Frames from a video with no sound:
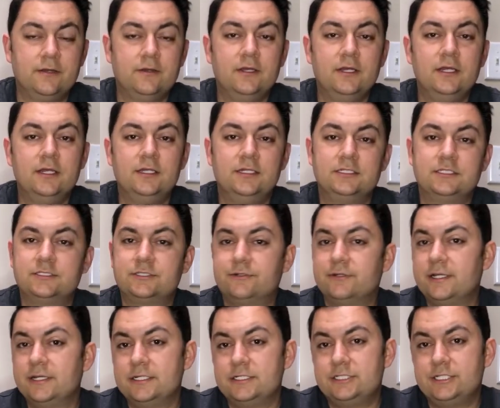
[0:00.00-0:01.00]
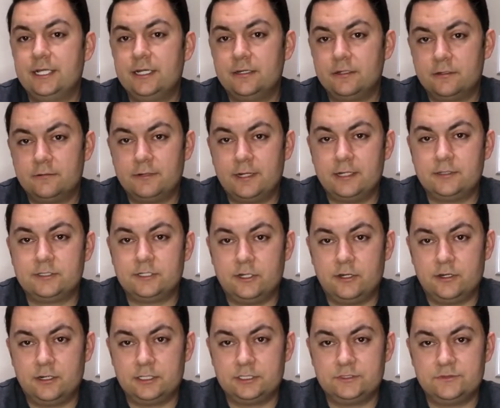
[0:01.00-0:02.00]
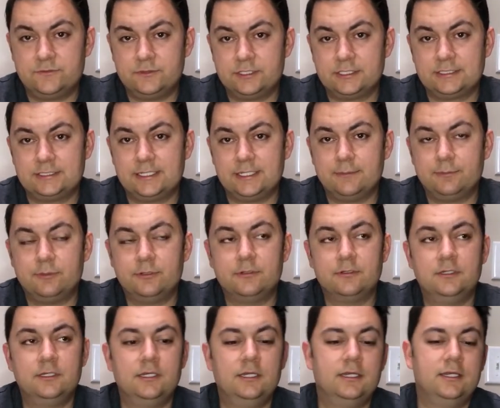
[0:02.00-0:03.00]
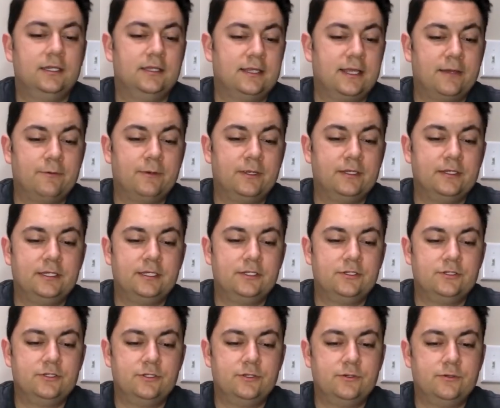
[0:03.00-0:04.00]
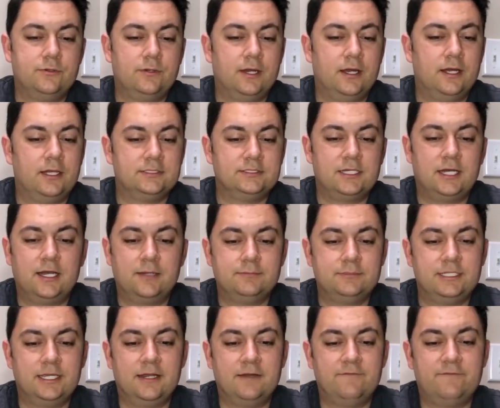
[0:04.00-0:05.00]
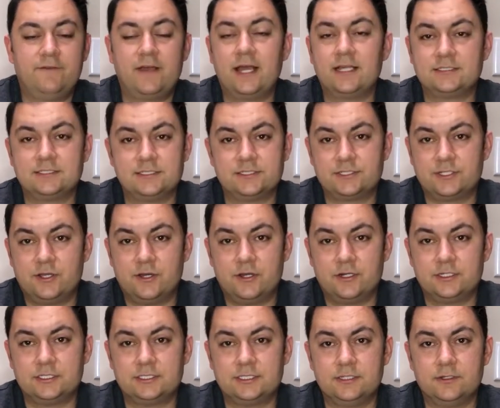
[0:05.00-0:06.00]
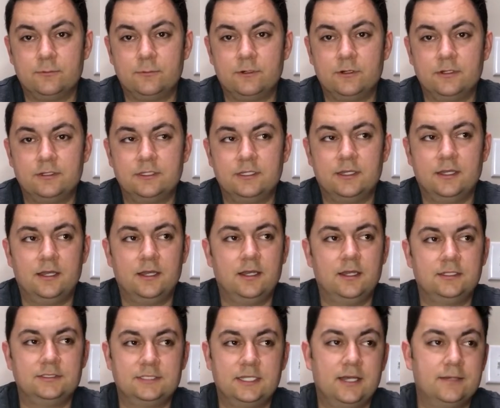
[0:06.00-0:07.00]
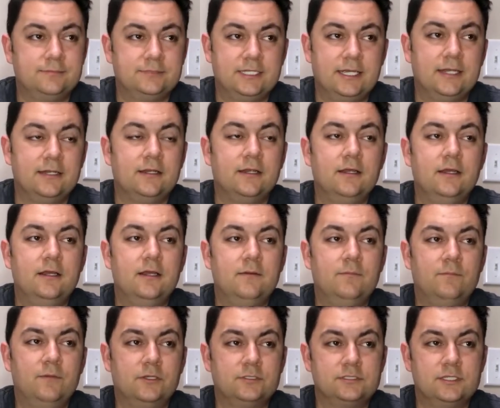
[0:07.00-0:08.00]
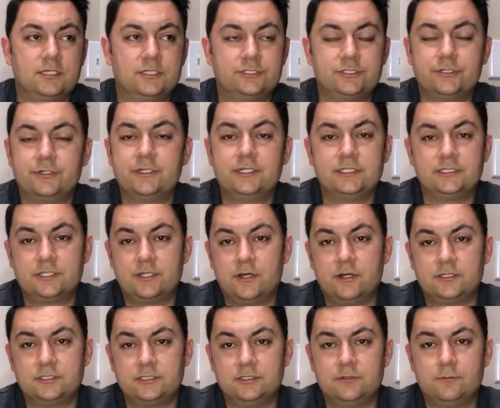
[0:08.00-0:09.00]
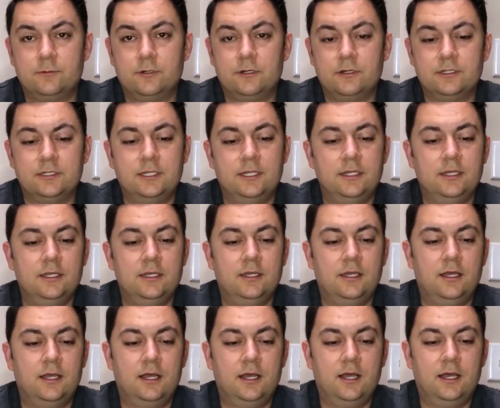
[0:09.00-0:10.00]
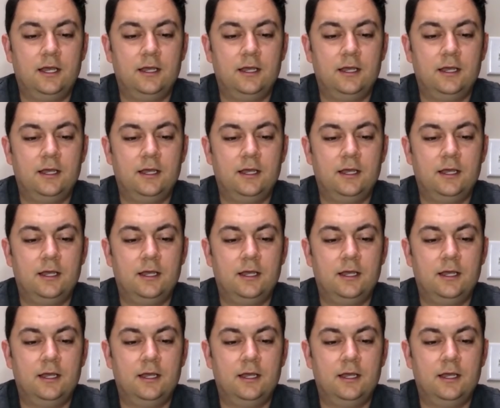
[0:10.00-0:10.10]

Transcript: video, just create a channel around cars, for example. That way you can do top 10 fastest cars in the world, top 10 most luxurious cars in the world,